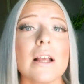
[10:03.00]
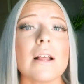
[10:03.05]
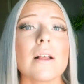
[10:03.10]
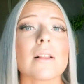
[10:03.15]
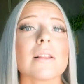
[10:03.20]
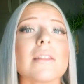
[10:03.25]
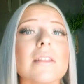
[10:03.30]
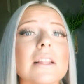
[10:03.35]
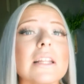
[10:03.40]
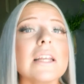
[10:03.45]

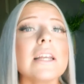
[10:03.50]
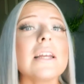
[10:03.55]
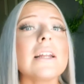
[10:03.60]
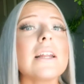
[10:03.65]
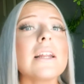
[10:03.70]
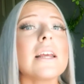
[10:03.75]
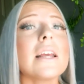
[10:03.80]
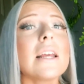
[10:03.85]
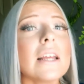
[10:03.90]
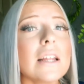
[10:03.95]
lean
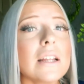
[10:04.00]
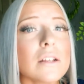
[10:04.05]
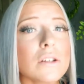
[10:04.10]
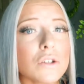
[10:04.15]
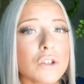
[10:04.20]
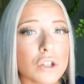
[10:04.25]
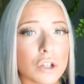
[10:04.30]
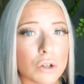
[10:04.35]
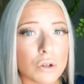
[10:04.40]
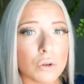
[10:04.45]

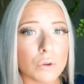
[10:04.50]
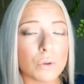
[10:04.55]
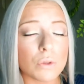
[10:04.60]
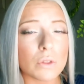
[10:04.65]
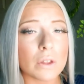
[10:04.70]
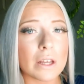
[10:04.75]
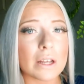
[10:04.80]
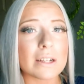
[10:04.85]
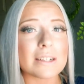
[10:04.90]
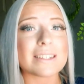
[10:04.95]
into new
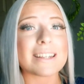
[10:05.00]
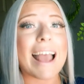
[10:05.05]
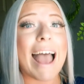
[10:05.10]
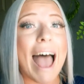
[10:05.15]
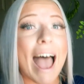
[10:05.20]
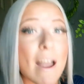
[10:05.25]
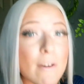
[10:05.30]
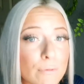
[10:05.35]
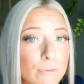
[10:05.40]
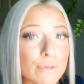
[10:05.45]
things
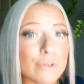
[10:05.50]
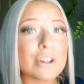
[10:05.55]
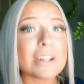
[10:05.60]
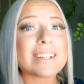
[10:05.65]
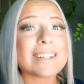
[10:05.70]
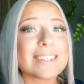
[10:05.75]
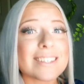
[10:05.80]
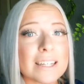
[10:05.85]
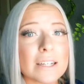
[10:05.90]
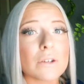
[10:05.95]
every
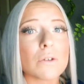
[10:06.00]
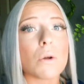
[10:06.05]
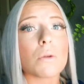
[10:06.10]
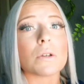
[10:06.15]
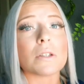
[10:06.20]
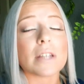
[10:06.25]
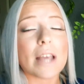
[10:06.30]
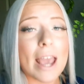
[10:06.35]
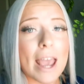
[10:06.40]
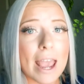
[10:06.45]
single
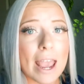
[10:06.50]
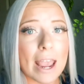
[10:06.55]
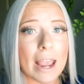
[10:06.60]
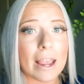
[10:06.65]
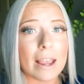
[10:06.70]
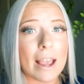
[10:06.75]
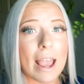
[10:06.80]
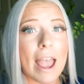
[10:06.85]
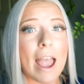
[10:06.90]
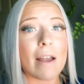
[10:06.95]

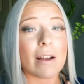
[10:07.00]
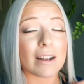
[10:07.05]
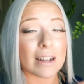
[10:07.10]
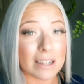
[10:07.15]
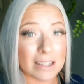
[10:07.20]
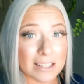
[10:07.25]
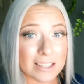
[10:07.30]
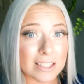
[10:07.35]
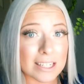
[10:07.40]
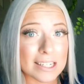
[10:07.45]
day,
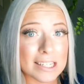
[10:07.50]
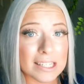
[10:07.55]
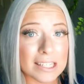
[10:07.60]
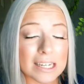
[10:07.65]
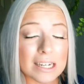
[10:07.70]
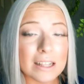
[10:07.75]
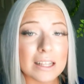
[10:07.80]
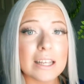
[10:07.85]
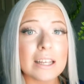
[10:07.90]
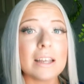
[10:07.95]

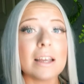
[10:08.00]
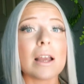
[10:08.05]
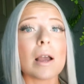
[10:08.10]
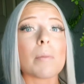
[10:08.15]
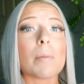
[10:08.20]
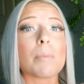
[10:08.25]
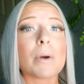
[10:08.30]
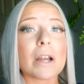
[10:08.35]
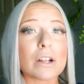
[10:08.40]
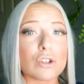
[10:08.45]
consistently,
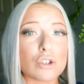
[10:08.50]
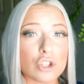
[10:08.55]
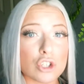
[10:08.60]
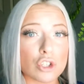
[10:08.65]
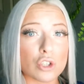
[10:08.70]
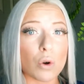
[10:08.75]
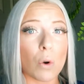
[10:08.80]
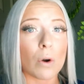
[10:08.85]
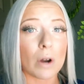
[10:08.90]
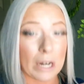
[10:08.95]
but in
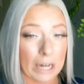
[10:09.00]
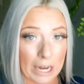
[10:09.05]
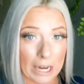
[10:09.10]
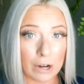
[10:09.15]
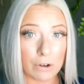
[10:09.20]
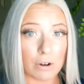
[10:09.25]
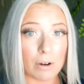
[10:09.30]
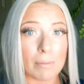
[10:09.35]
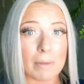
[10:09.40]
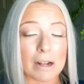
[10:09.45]
short
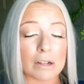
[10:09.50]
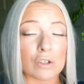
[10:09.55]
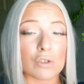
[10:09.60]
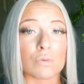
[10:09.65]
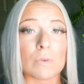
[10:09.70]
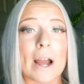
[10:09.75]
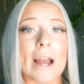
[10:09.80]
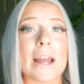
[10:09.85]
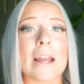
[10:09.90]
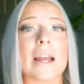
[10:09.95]
increments,
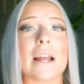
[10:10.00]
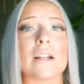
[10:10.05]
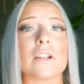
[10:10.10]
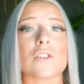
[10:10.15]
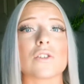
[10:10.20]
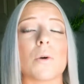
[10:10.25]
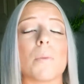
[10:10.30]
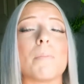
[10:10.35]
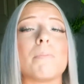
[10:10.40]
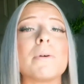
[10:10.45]
right? And
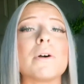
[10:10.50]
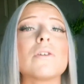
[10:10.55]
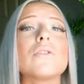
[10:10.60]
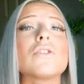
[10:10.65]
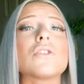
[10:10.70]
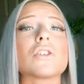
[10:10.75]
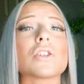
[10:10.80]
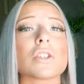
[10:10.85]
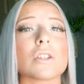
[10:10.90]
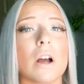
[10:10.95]
so build
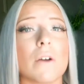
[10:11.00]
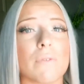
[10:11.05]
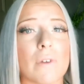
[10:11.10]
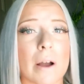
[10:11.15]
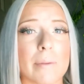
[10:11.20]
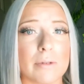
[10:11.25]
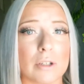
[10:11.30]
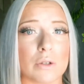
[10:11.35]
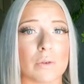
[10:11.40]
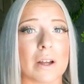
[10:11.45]
yourself
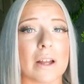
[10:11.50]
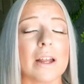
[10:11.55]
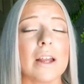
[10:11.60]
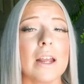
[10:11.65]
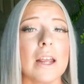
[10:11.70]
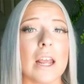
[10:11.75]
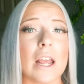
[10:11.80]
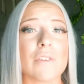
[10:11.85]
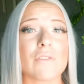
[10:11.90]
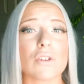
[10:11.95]
up to it.
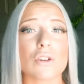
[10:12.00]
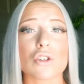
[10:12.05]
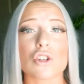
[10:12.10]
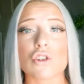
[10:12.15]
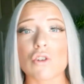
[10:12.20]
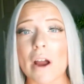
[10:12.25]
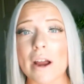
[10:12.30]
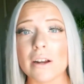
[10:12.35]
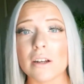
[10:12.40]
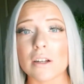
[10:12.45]
If you're
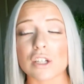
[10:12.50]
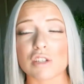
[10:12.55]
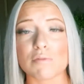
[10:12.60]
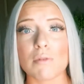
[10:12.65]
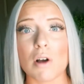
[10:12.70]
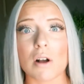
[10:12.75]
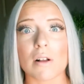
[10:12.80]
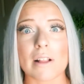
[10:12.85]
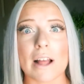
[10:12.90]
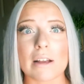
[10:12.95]
trying to
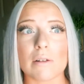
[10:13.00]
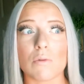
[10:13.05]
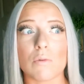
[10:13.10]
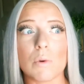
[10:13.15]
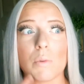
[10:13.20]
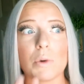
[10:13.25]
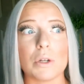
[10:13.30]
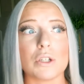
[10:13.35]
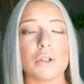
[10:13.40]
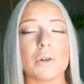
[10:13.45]
smoke, like when
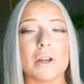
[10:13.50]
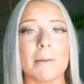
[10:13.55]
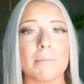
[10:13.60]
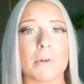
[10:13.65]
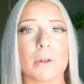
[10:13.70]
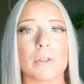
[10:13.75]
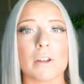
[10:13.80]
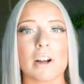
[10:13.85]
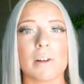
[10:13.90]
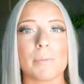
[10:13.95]
we do
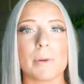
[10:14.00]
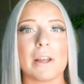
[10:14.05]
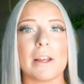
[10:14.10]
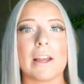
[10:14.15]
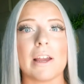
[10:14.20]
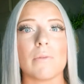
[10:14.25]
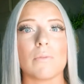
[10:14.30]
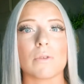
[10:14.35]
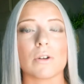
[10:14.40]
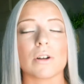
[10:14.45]

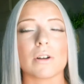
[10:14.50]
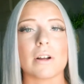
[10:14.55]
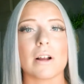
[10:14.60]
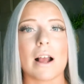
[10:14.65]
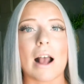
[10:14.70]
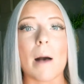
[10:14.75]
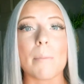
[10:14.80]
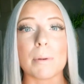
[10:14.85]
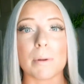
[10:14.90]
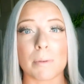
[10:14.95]
hypnotherapy and we're
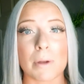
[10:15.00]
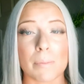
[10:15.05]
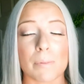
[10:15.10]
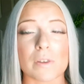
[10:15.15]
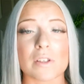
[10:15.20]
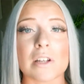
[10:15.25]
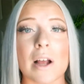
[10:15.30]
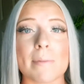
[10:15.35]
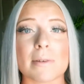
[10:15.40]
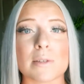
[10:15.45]
helping people
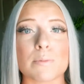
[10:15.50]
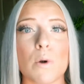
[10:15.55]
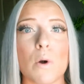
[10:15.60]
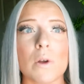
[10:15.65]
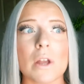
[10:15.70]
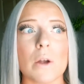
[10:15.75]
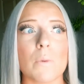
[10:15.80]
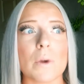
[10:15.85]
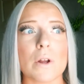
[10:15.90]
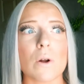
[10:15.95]
stop
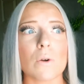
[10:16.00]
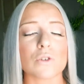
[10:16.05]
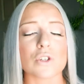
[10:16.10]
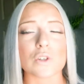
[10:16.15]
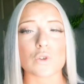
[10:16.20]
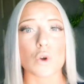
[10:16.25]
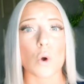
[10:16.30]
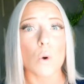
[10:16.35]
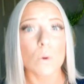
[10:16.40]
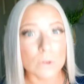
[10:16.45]
smoking, we don't
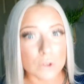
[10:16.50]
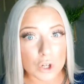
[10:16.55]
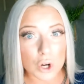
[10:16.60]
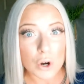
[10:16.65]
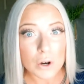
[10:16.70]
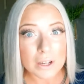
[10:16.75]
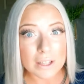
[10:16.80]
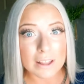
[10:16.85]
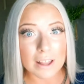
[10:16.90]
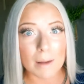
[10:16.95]
just cold
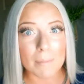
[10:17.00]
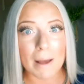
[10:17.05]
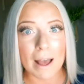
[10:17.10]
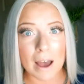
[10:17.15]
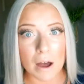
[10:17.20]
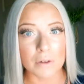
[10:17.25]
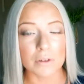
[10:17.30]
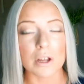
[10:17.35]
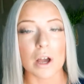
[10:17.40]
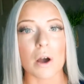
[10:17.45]
turkey them,
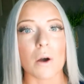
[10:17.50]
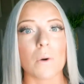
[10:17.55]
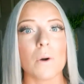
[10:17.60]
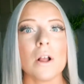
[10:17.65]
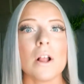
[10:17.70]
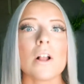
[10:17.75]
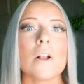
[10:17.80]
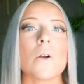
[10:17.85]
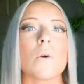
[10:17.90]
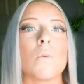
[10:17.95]
hell no.
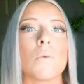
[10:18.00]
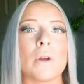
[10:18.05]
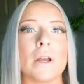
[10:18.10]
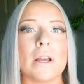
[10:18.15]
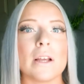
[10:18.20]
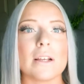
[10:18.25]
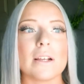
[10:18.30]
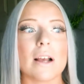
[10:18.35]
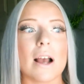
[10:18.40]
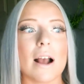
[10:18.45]

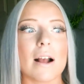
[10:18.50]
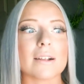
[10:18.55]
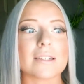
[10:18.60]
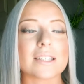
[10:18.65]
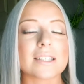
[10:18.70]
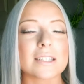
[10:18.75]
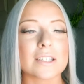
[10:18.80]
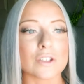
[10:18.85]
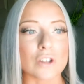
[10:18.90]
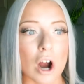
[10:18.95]
We
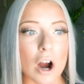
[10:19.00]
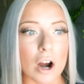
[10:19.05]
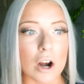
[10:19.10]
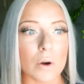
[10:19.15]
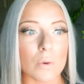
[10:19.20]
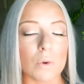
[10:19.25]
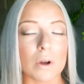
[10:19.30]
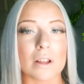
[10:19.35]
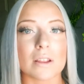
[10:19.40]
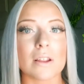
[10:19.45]

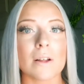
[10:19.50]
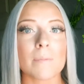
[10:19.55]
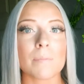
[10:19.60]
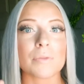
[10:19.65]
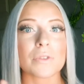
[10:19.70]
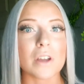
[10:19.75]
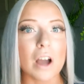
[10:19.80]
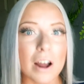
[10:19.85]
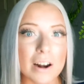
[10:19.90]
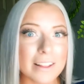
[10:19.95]
start with
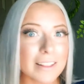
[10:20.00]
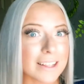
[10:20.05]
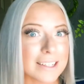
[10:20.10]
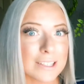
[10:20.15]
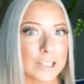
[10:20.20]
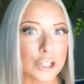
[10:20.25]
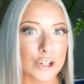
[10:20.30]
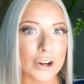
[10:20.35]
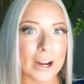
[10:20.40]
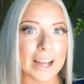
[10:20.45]
cutting the
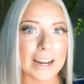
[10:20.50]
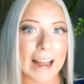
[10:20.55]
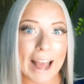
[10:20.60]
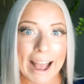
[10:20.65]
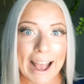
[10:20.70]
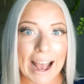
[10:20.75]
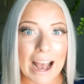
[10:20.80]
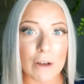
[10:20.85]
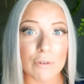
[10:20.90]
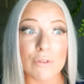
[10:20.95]
cigarette in
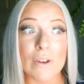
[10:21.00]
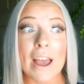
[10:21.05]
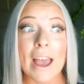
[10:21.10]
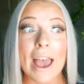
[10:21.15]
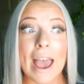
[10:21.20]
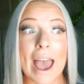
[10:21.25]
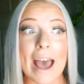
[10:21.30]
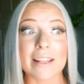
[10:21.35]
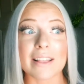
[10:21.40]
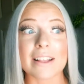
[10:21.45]
half
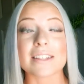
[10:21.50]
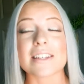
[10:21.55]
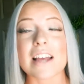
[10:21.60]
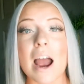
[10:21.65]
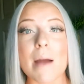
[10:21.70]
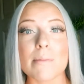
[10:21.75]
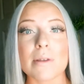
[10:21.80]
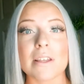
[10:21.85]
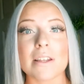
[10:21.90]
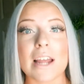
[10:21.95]
at the
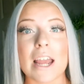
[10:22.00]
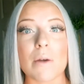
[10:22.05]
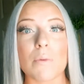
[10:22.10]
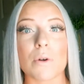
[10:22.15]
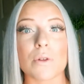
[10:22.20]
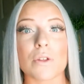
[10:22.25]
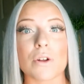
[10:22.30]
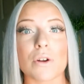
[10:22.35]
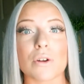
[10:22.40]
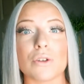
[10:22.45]
time of the day where
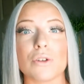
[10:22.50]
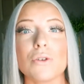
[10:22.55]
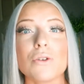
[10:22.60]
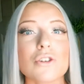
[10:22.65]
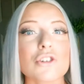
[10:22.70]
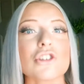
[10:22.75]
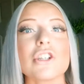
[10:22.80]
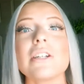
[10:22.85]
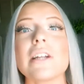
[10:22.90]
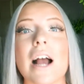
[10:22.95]
they're
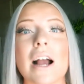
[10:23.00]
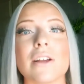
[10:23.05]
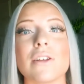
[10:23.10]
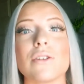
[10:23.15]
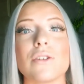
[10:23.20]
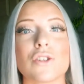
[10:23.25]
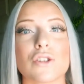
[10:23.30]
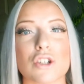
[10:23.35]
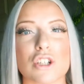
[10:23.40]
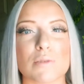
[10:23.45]
usually not
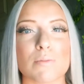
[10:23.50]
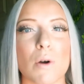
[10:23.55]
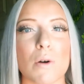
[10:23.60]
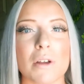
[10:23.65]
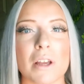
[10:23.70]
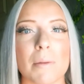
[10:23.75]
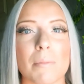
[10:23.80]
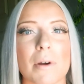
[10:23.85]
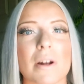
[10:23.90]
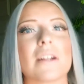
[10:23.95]
used to
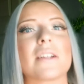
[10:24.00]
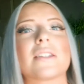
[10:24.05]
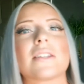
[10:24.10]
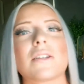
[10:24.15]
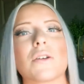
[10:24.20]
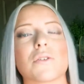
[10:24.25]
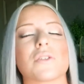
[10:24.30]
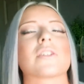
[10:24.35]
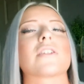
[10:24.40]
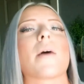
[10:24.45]
smoking, but it's
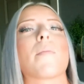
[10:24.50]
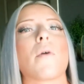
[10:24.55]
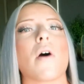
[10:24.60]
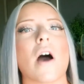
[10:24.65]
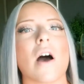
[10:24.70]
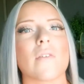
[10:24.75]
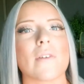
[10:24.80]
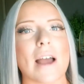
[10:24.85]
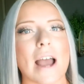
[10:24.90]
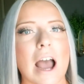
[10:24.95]
still somewhat
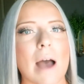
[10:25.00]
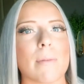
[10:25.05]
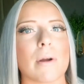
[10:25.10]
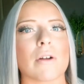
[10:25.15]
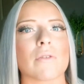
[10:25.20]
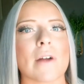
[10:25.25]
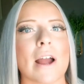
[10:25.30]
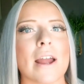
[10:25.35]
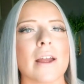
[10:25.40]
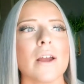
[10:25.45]
of a habit,
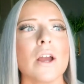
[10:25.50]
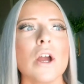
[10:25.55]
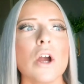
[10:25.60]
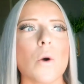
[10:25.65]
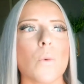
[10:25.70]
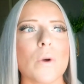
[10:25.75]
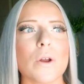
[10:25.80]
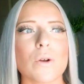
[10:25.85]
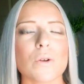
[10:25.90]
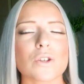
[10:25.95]
right?
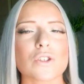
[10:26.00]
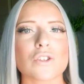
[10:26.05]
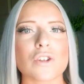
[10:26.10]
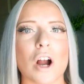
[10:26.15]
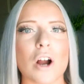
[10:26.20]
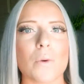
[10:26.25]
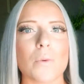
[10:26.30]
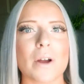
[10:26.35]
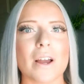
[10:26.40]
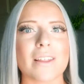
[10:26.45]
We don't
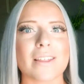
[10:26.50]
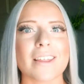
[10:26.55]
start with